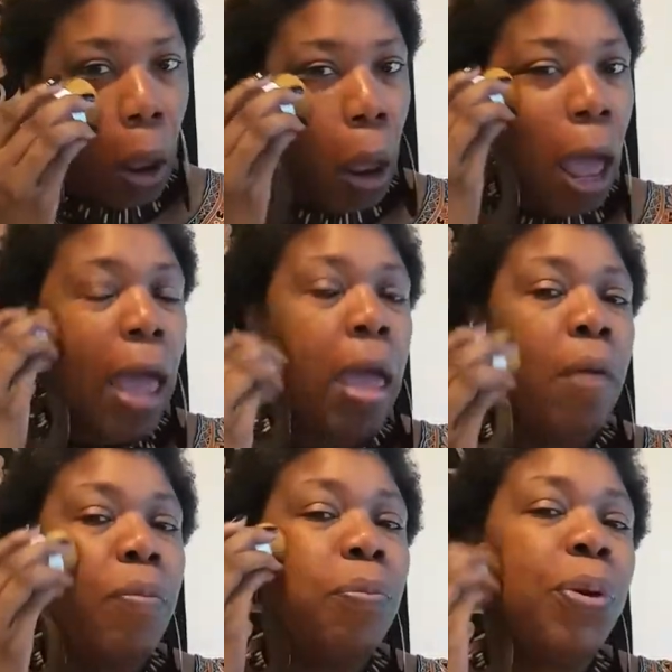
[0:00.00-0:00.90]
I
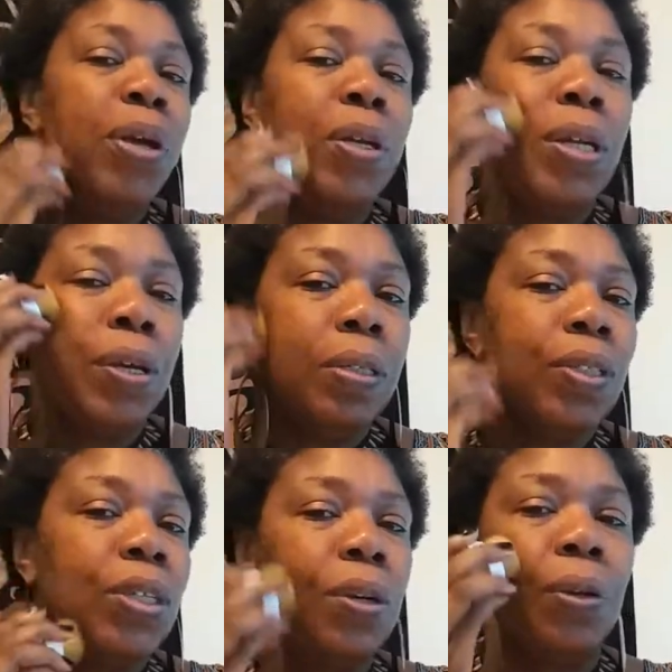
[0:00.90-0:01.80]
haven't put any
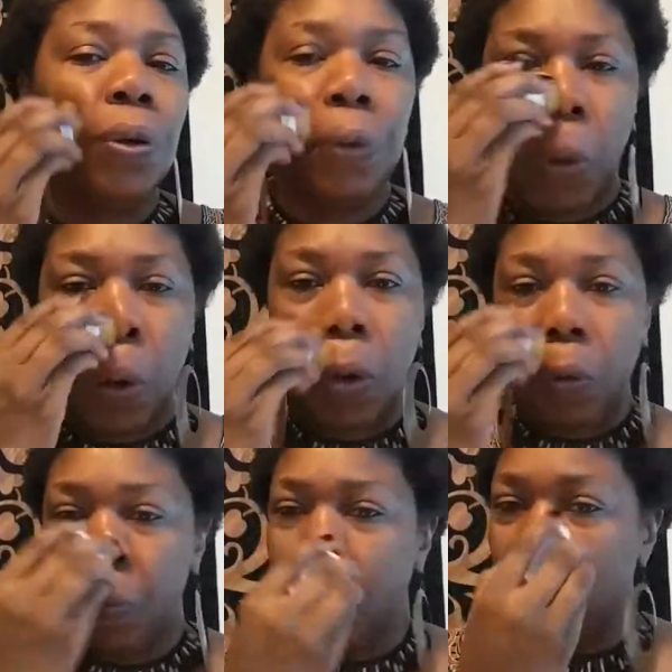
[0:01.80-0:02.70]
concealer
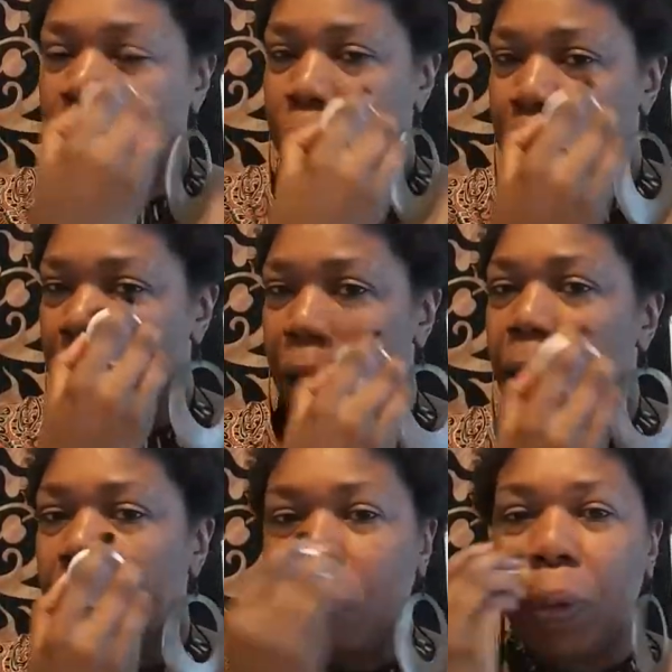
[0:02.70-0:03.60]
under my
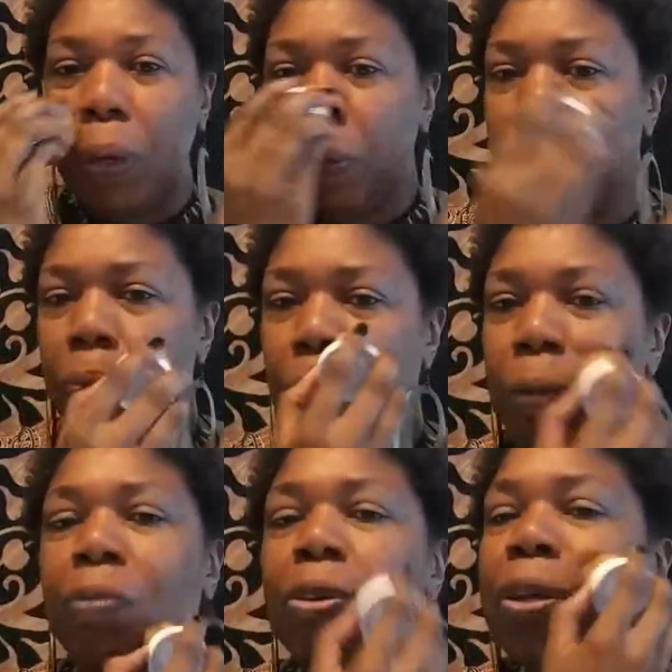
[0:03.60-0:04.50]
eyes, but
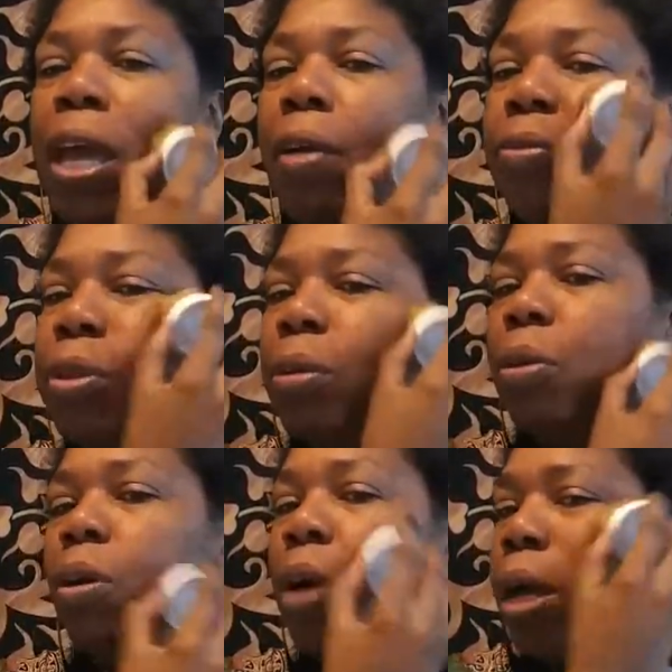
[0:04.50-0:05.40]
if you have some,
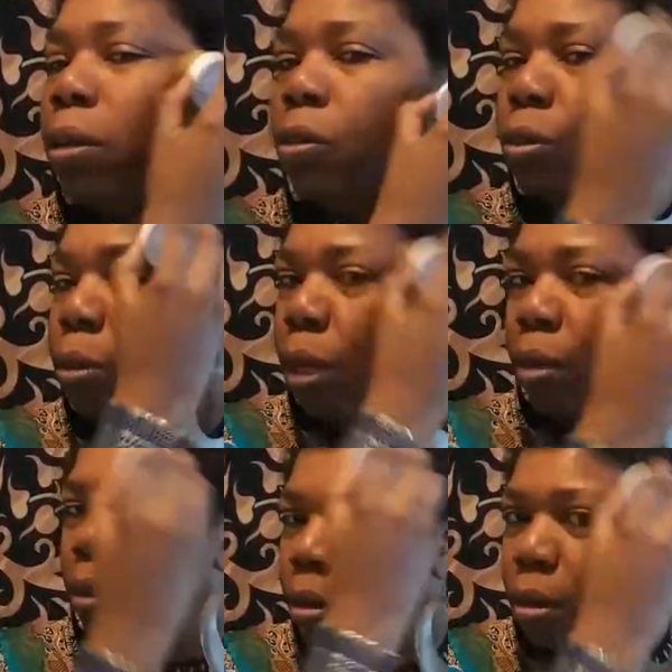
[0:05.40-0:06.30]
go ahead and do it.
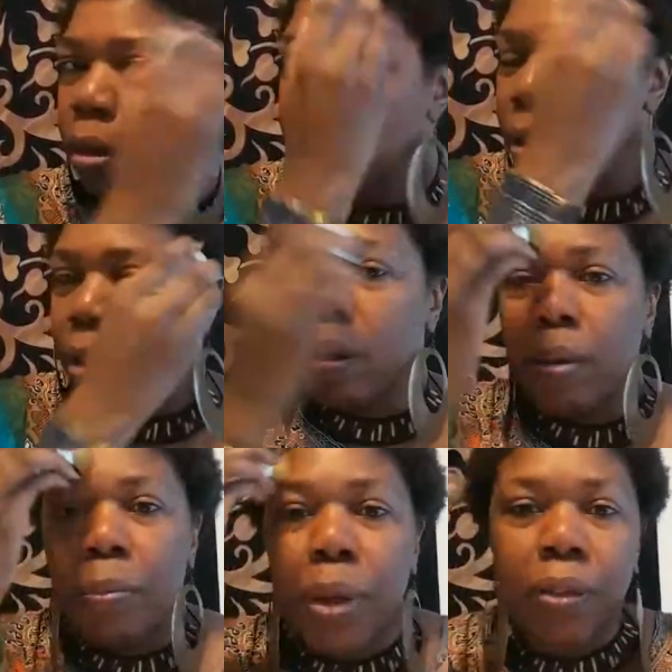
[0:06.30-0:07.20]

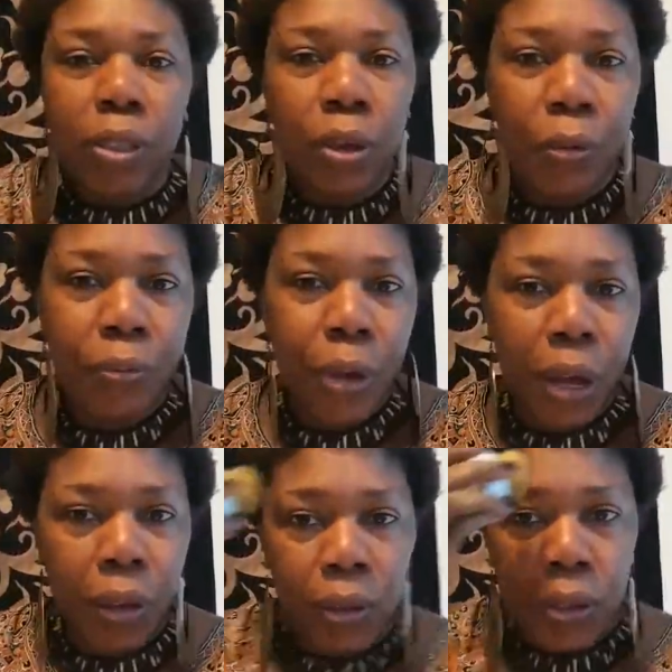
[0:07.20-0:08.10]
But so
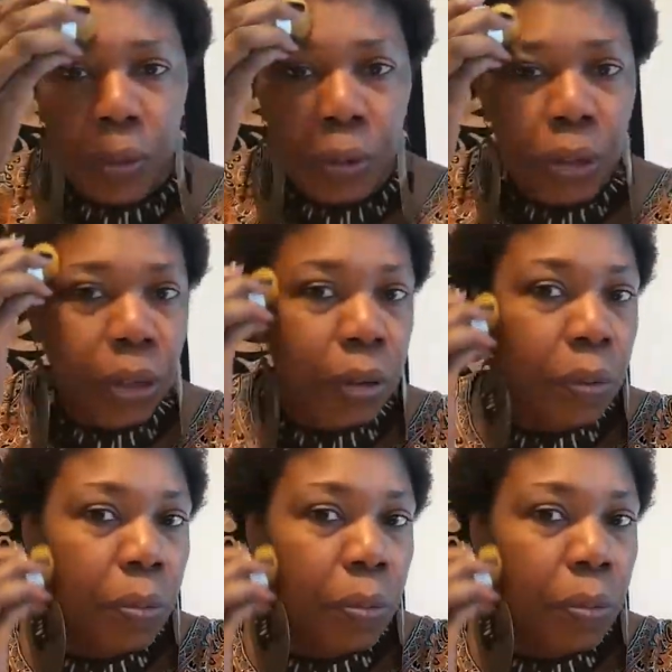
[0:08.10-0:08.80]
far, so good.